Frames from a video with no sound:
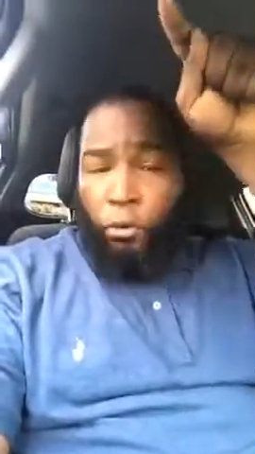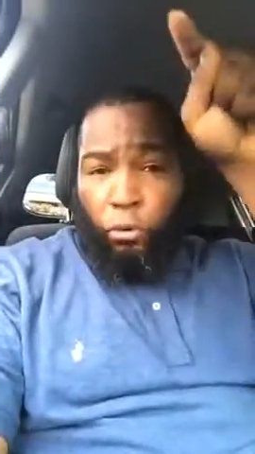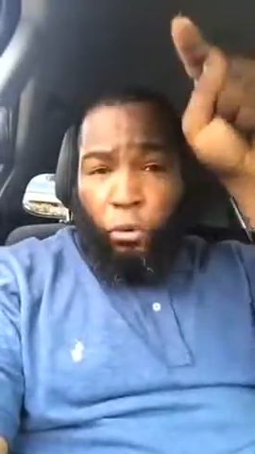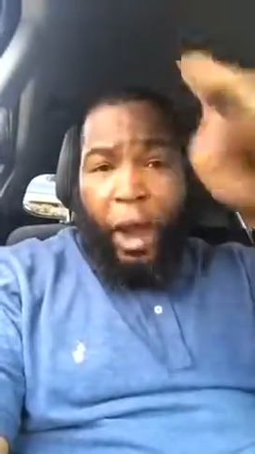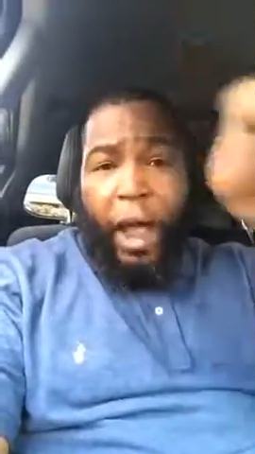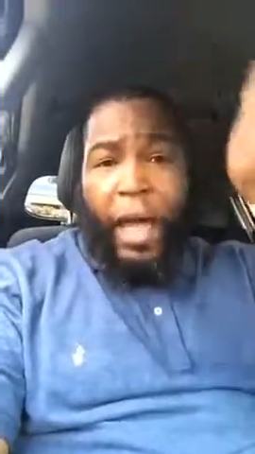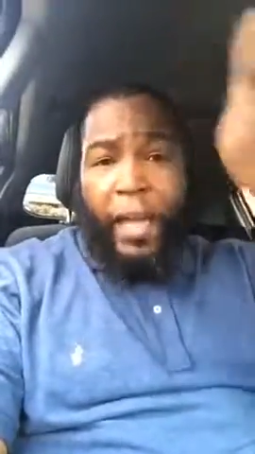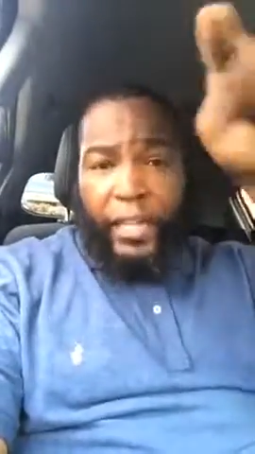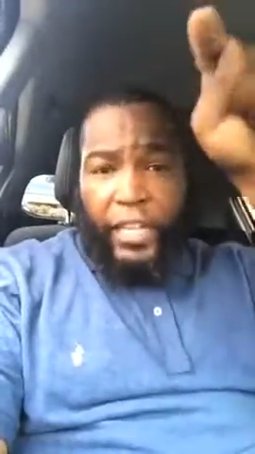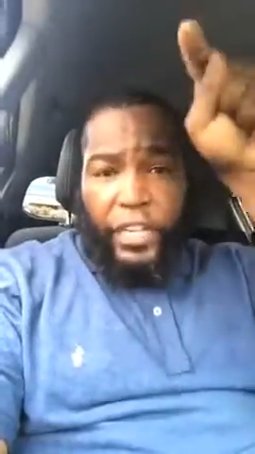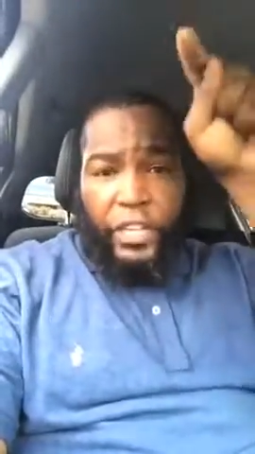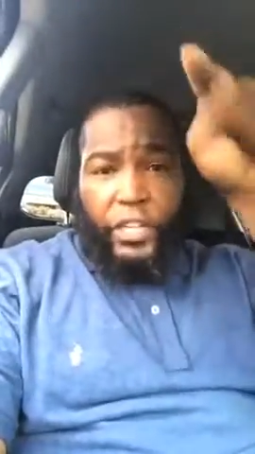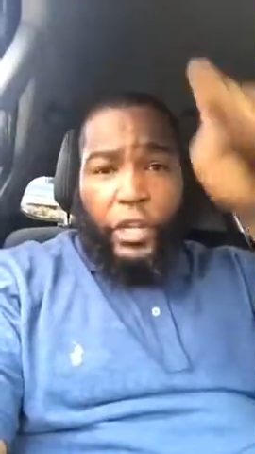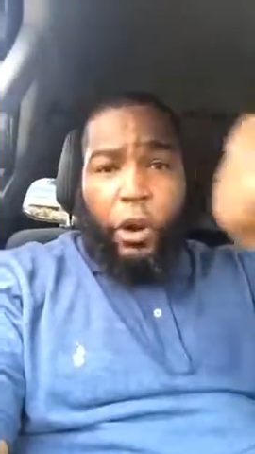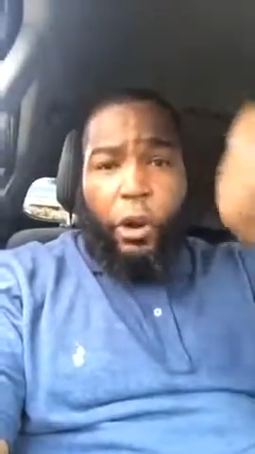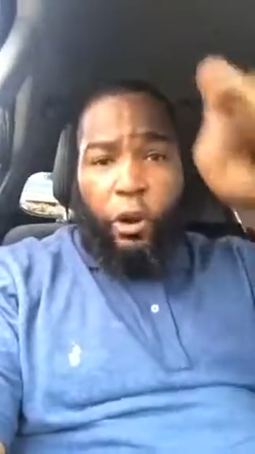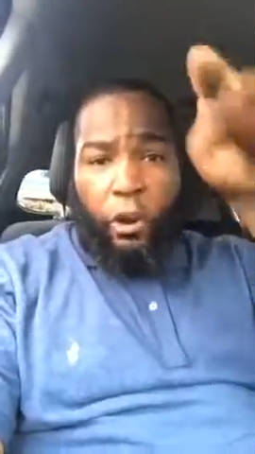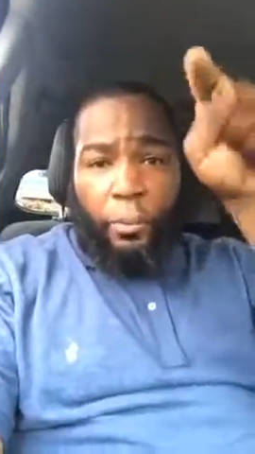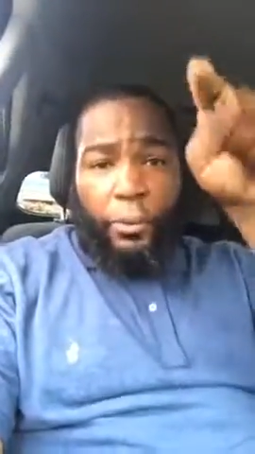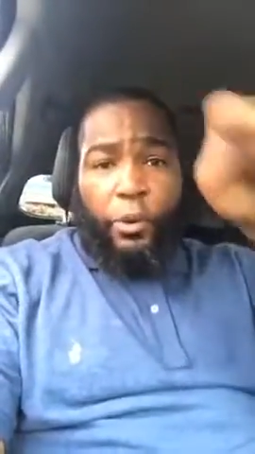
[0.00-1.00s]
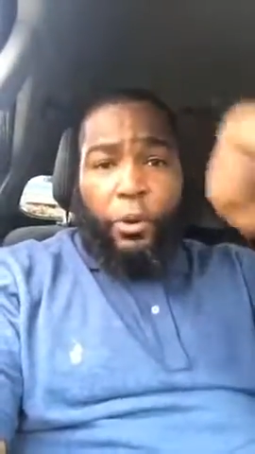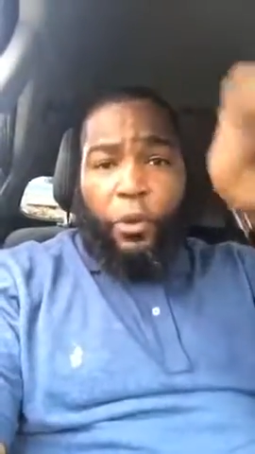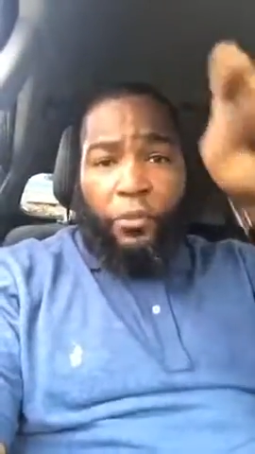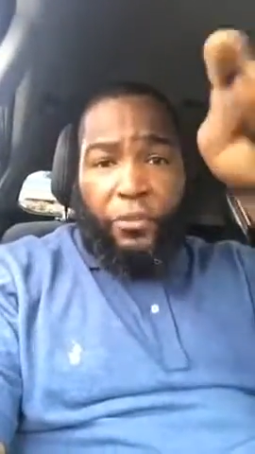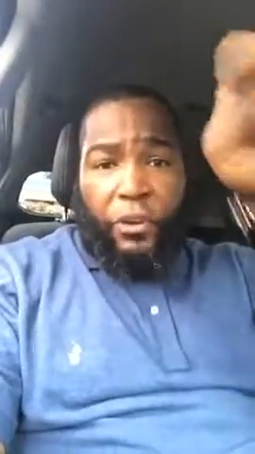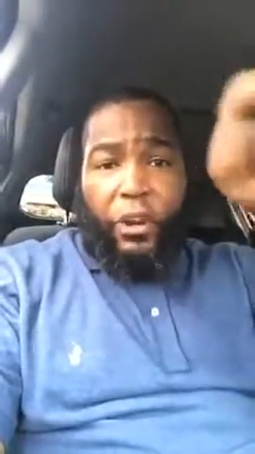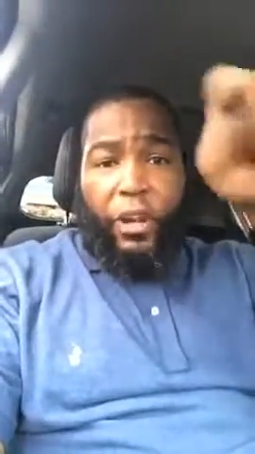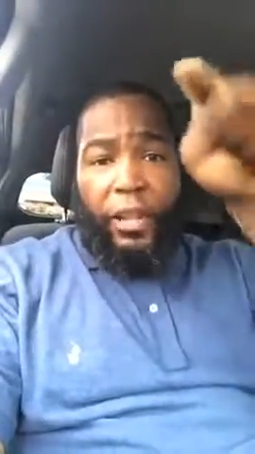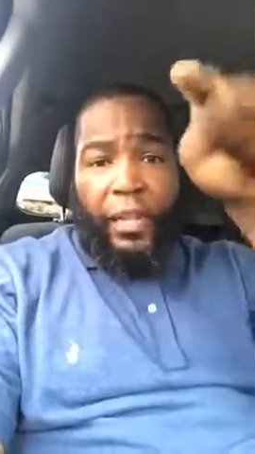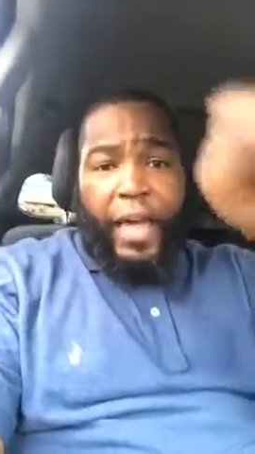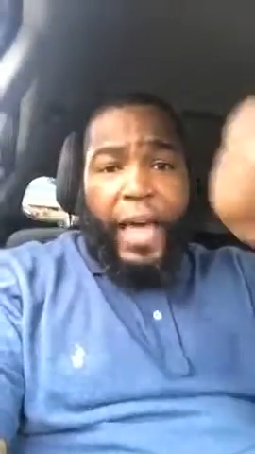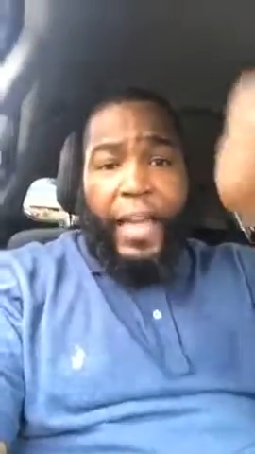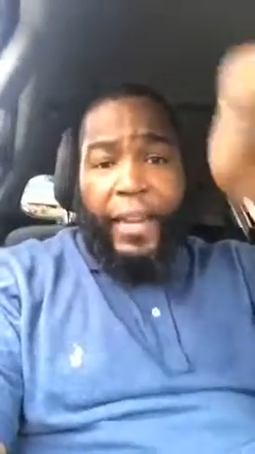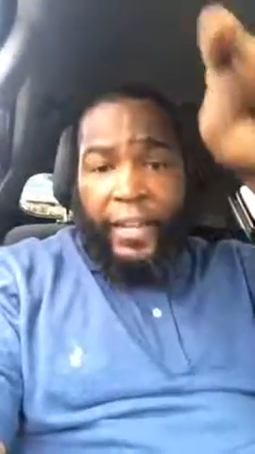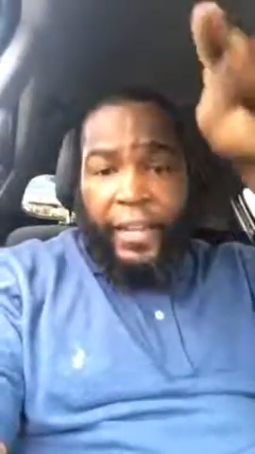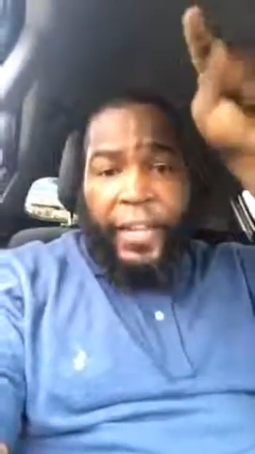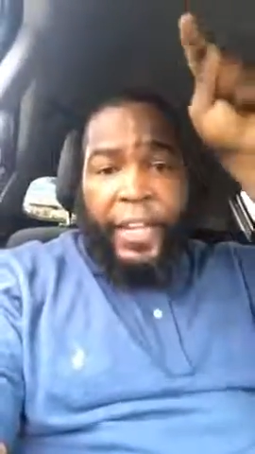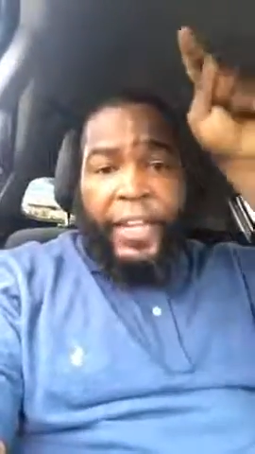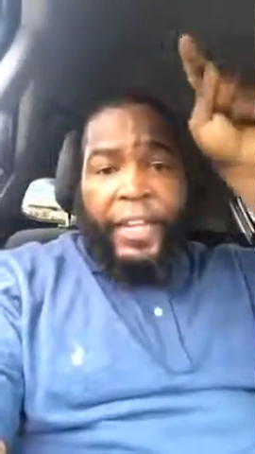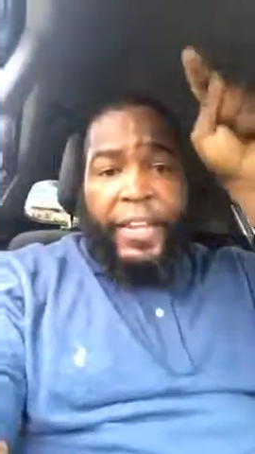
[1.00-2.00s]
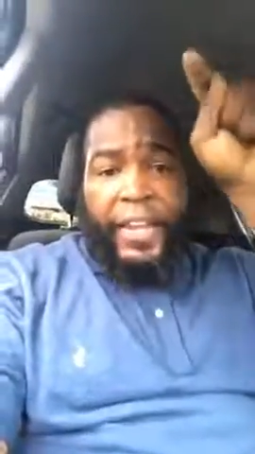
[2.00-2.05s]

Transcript: Raleigh, Durham, North Carolina,